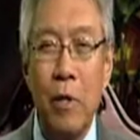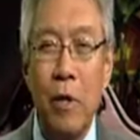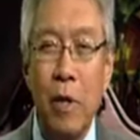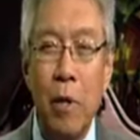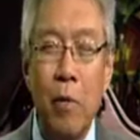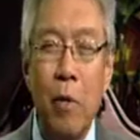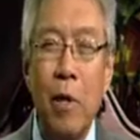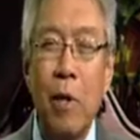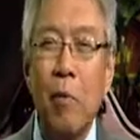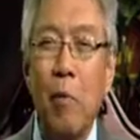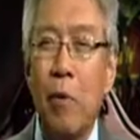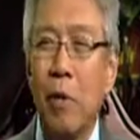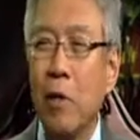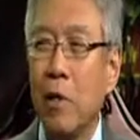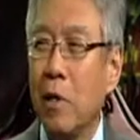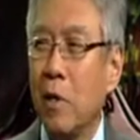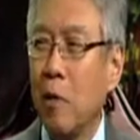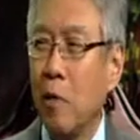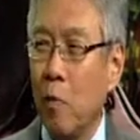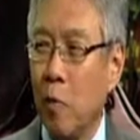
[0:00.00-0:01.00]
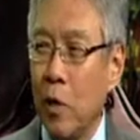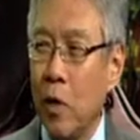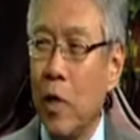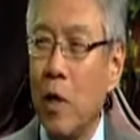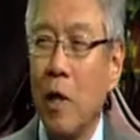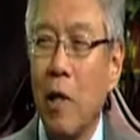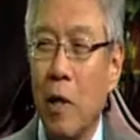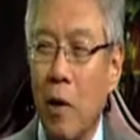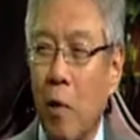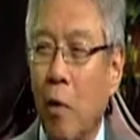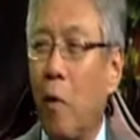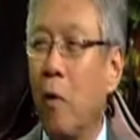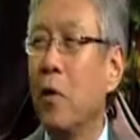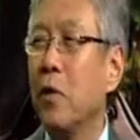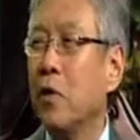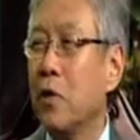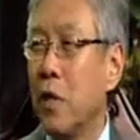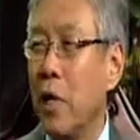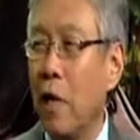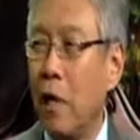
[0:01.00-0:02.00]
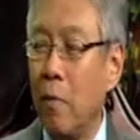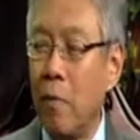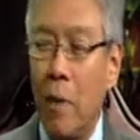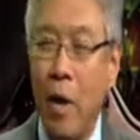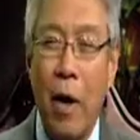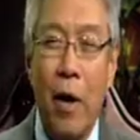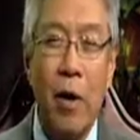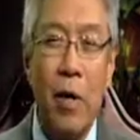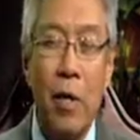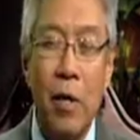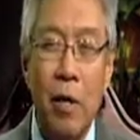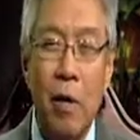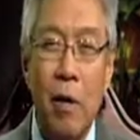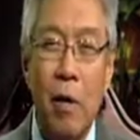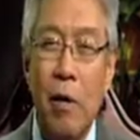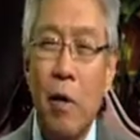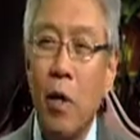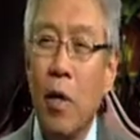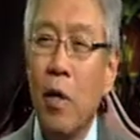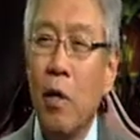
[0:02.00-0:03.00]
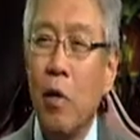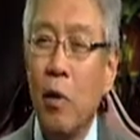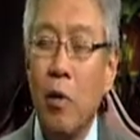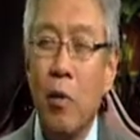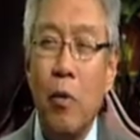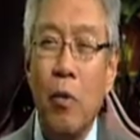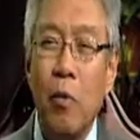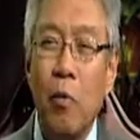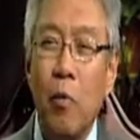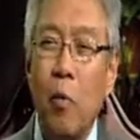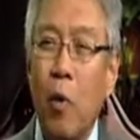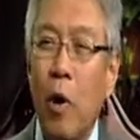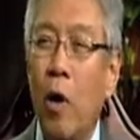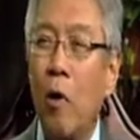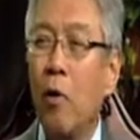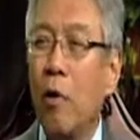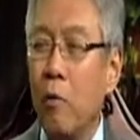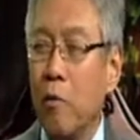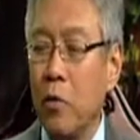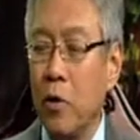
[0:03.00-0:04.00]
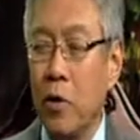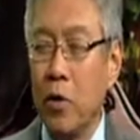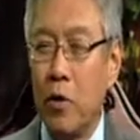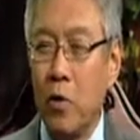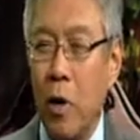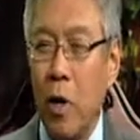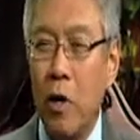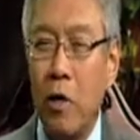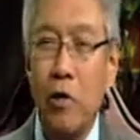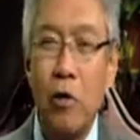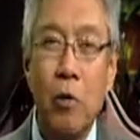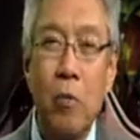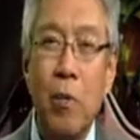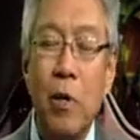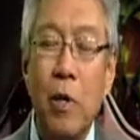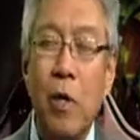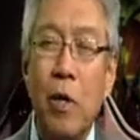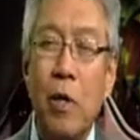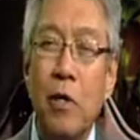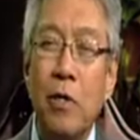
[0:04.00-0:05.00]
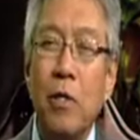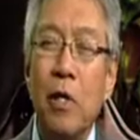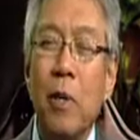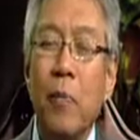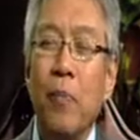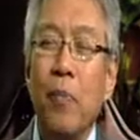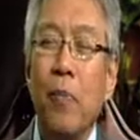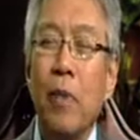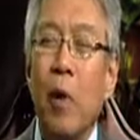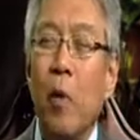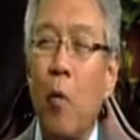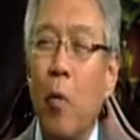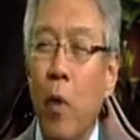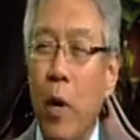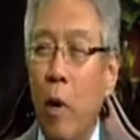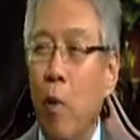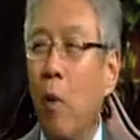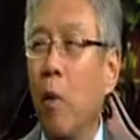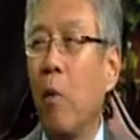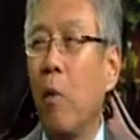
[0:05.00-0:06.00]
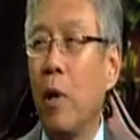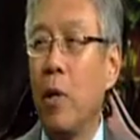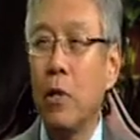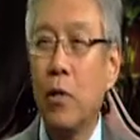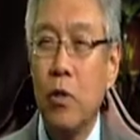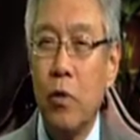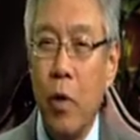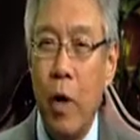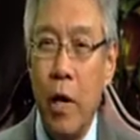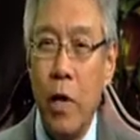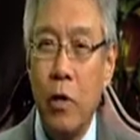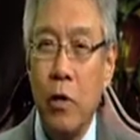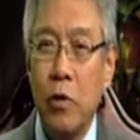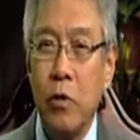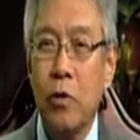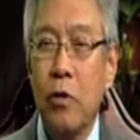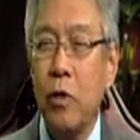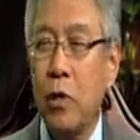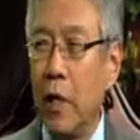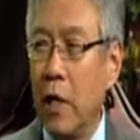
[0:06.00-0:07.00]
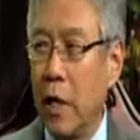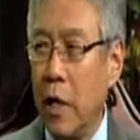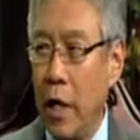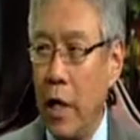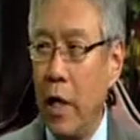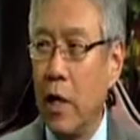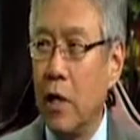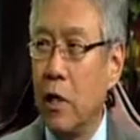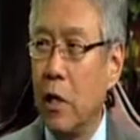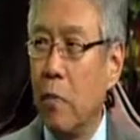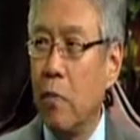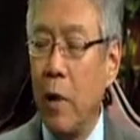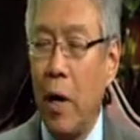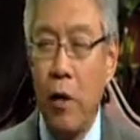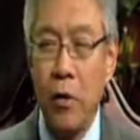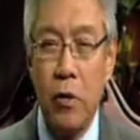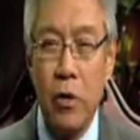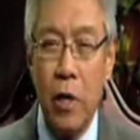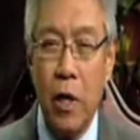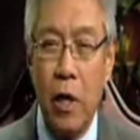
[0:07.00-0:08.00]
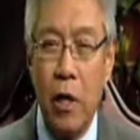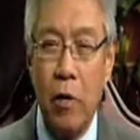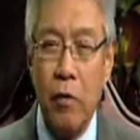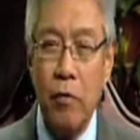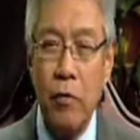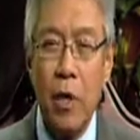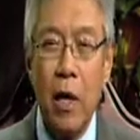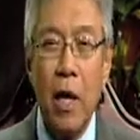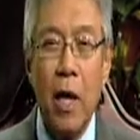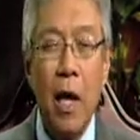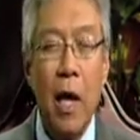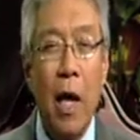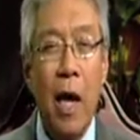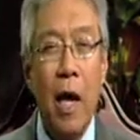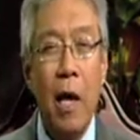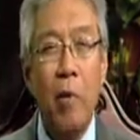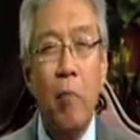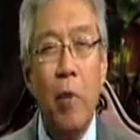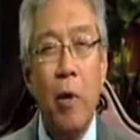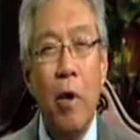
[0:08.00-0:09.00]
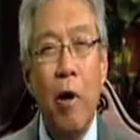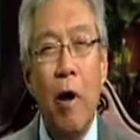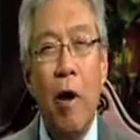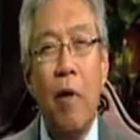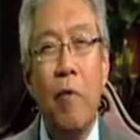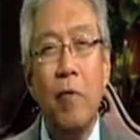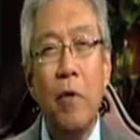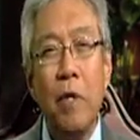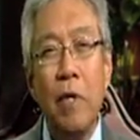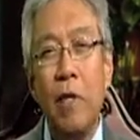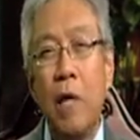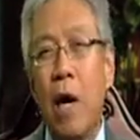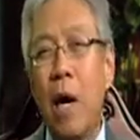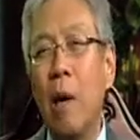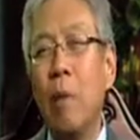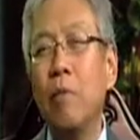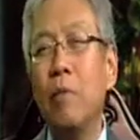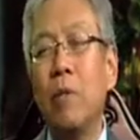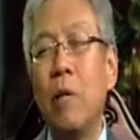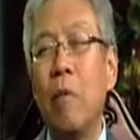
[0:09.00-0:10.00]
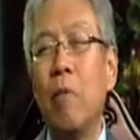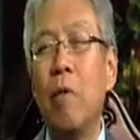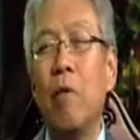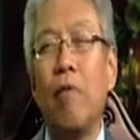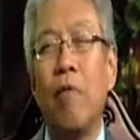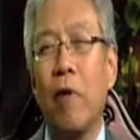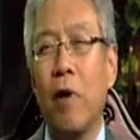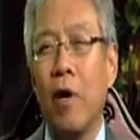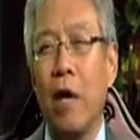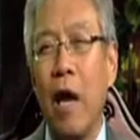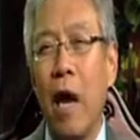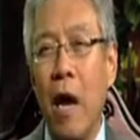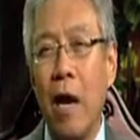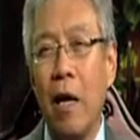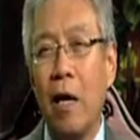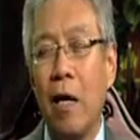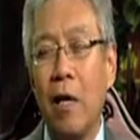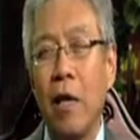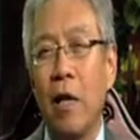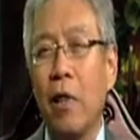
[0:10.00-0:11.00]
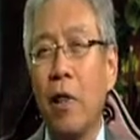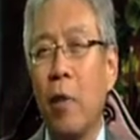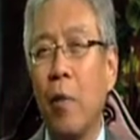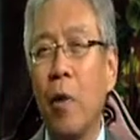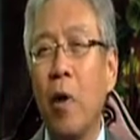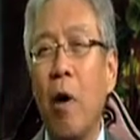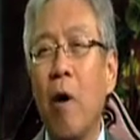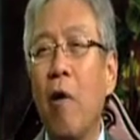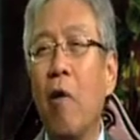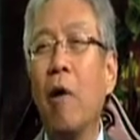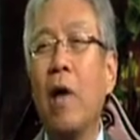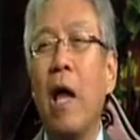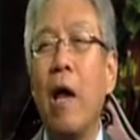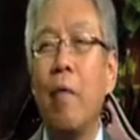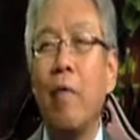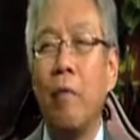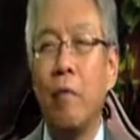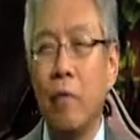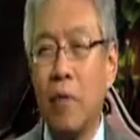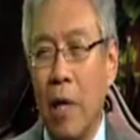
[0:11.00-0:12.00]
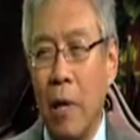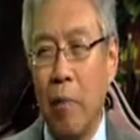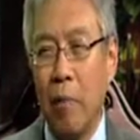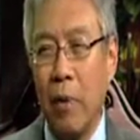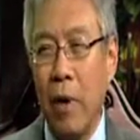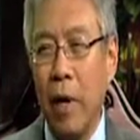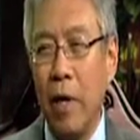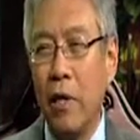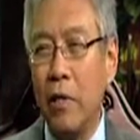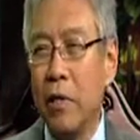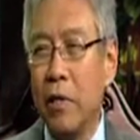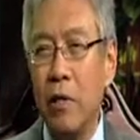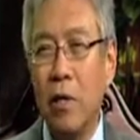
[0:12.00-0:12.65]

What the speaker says: you know, what the Lord said about it. You know, to welcome the stranger, because we were once strangers in Egypt ourselves, and we oftentimes seem to forget that we all came from someplace.